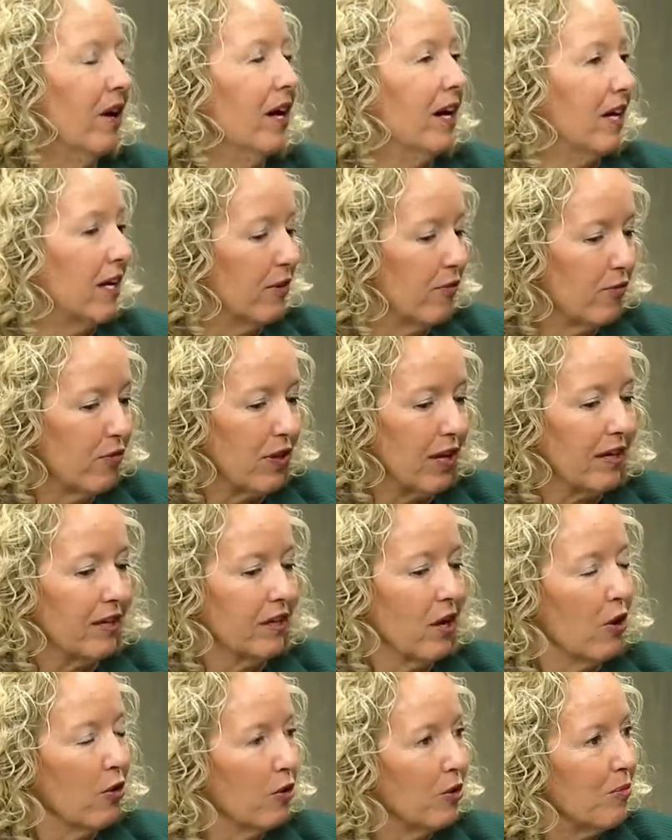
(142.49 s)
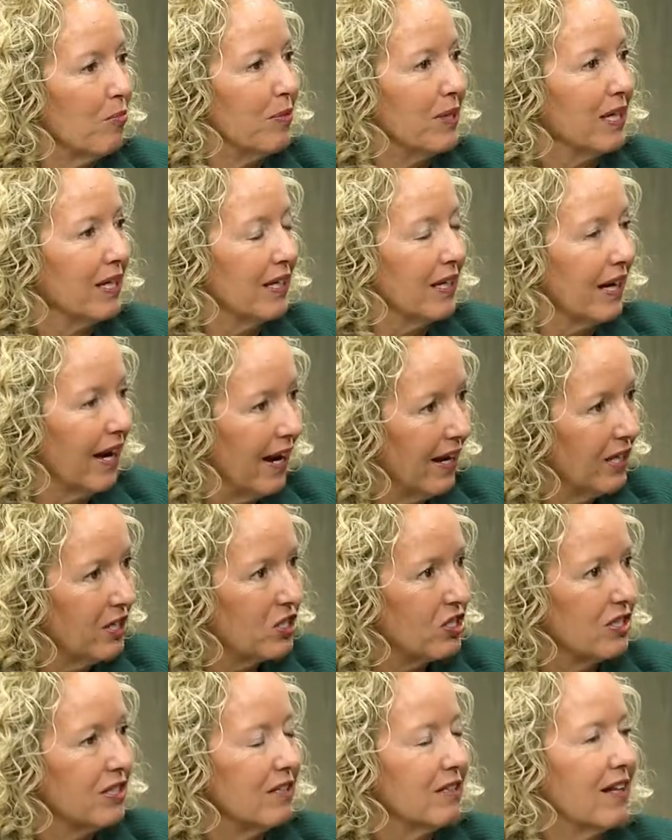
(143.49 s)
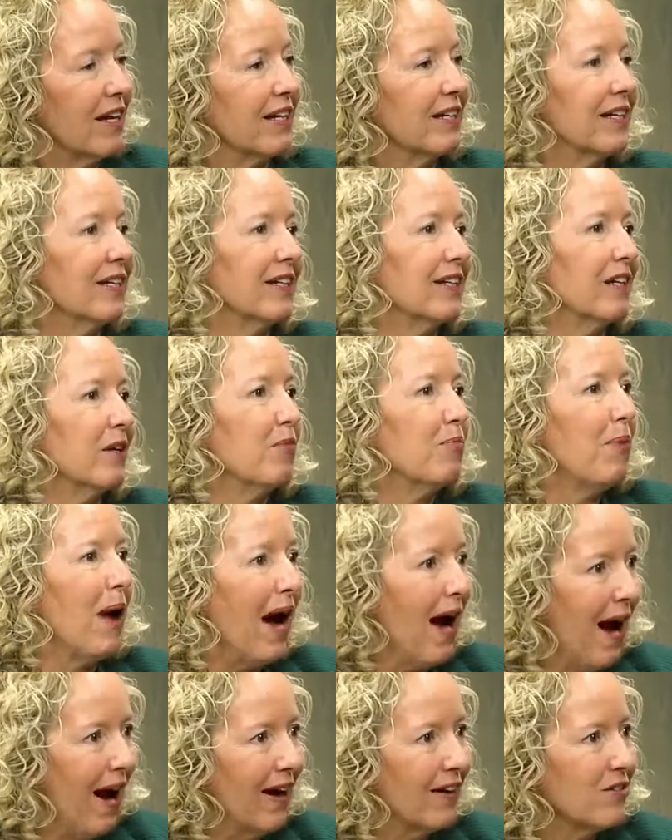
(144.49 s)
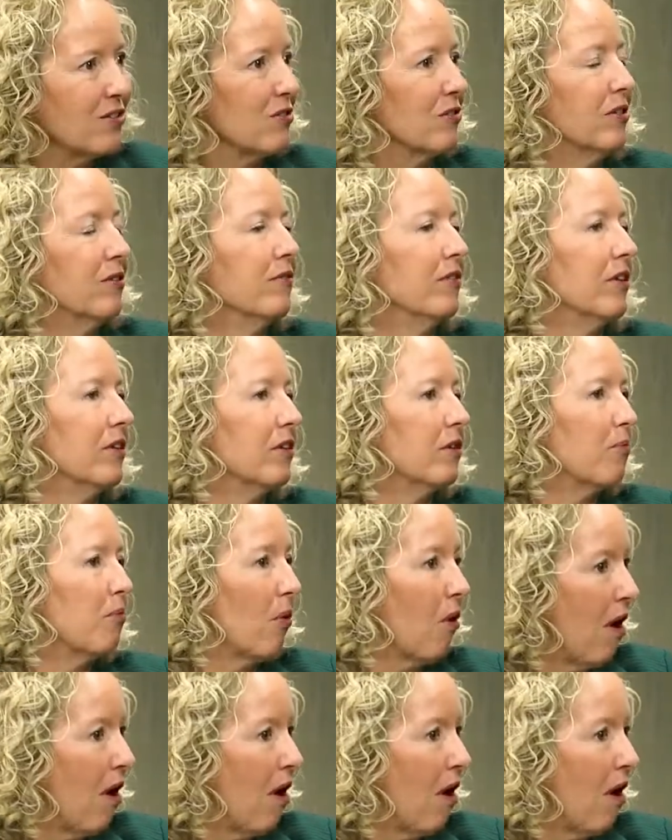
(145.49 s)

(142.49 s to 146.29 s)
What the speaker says: If they go to mediation, they can get past living in the